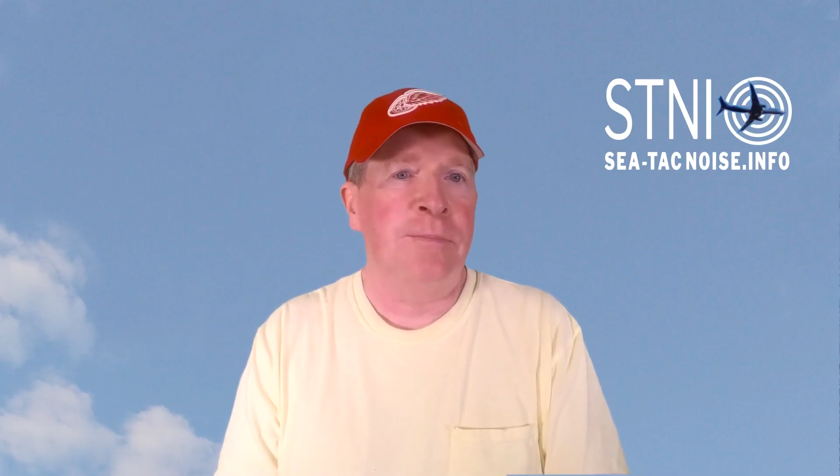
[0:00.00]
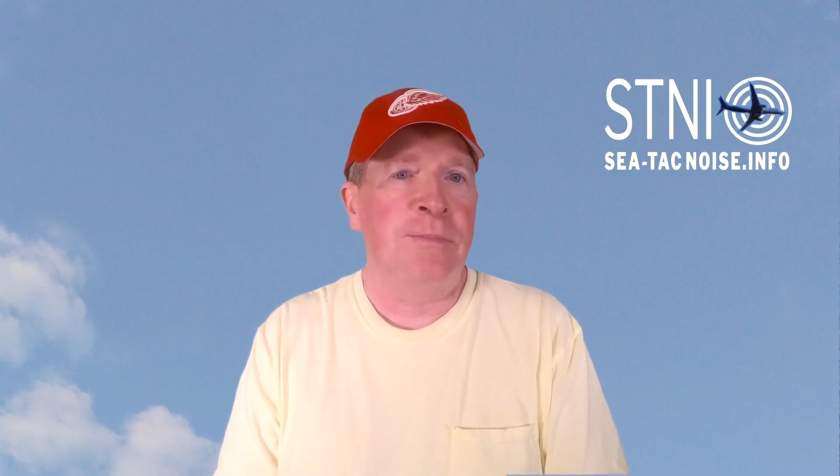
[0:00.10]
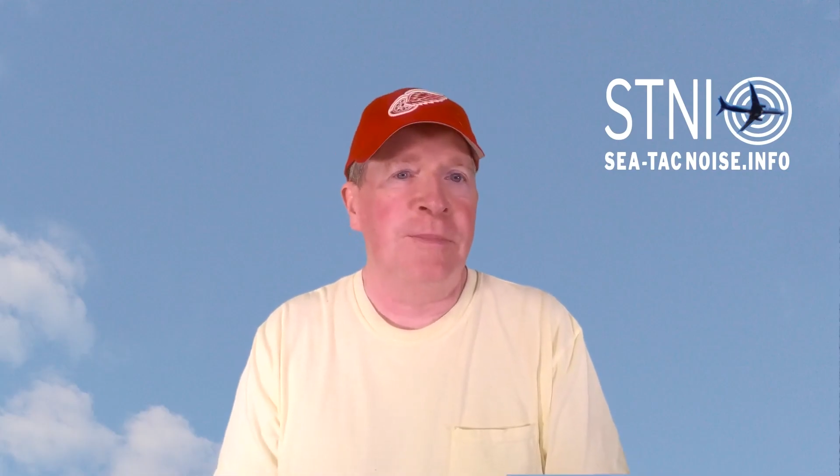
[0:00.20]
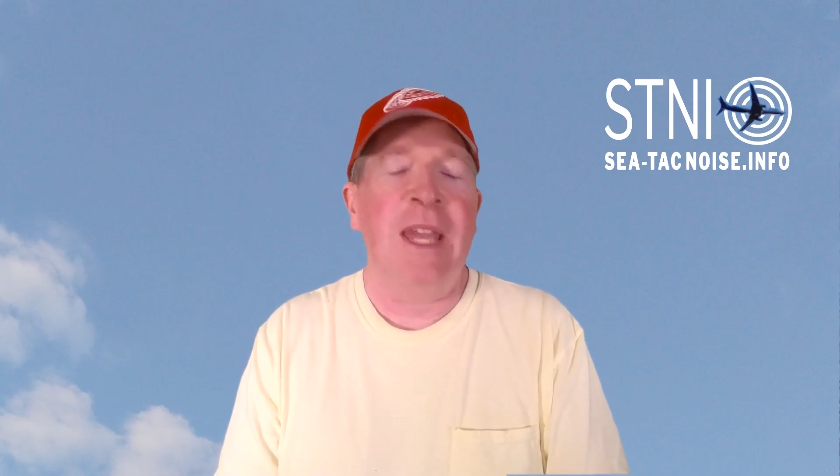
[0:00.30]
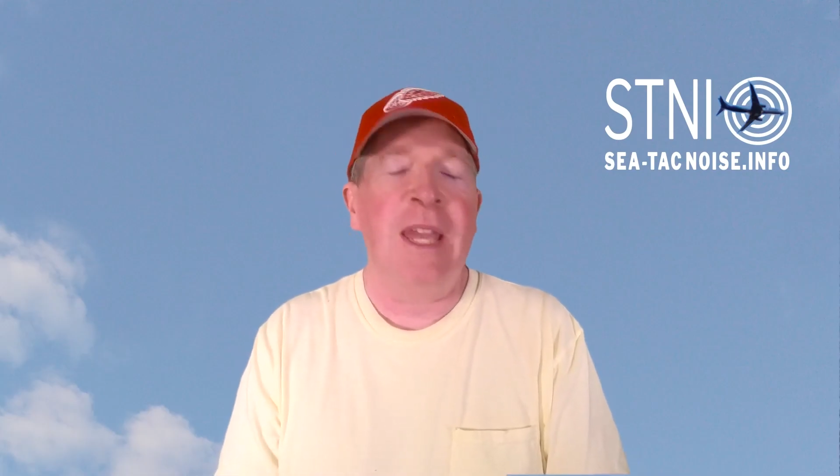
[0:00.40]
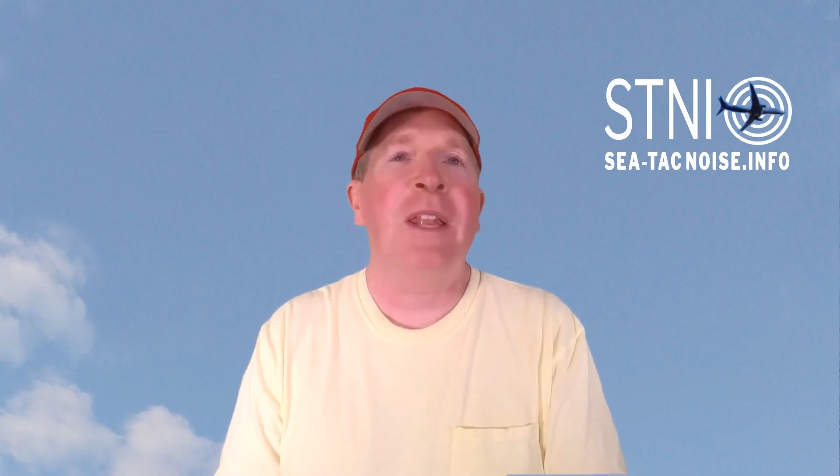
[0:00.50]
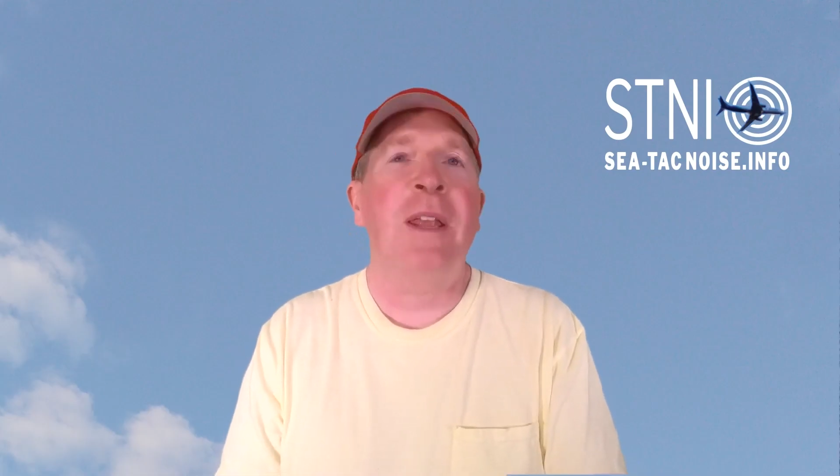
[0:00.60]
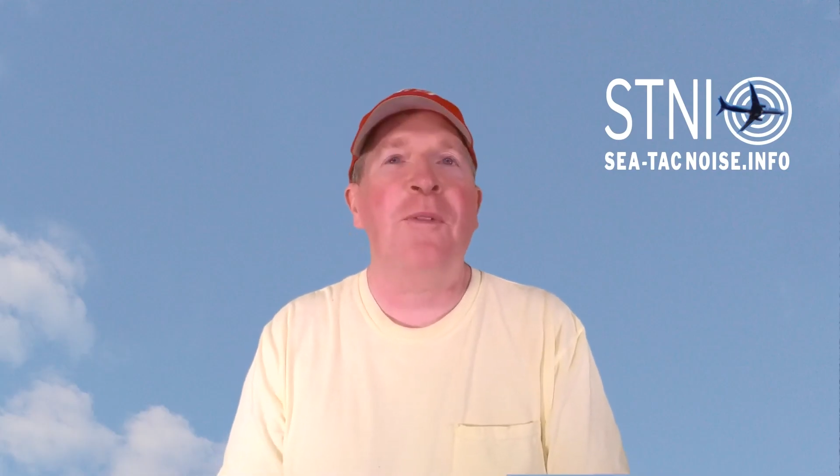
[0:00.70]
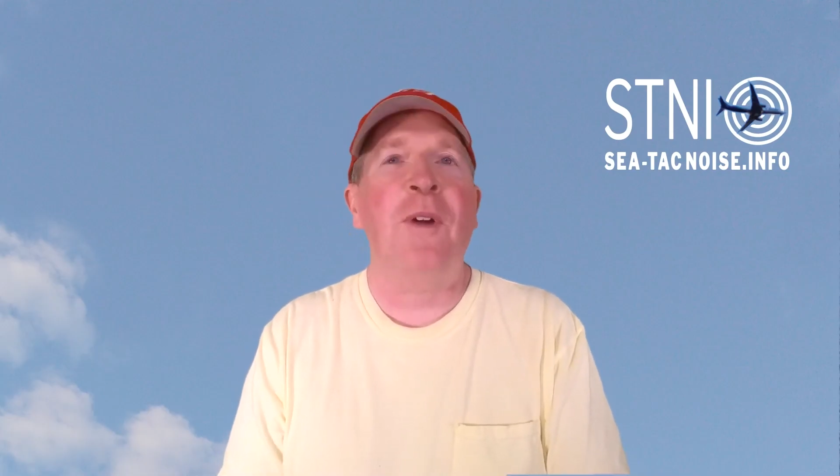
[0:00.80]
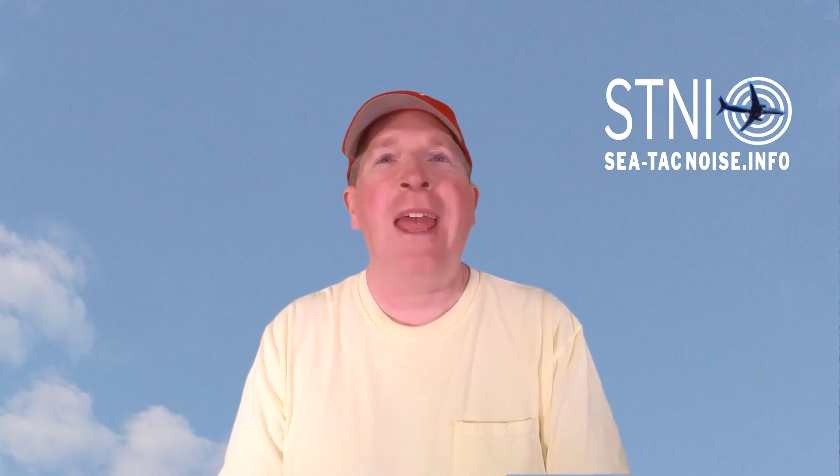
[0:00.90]
Even
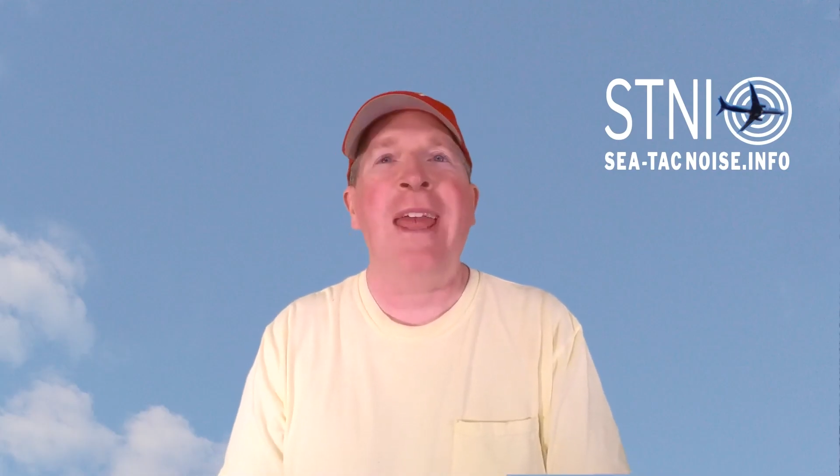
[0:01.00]
if a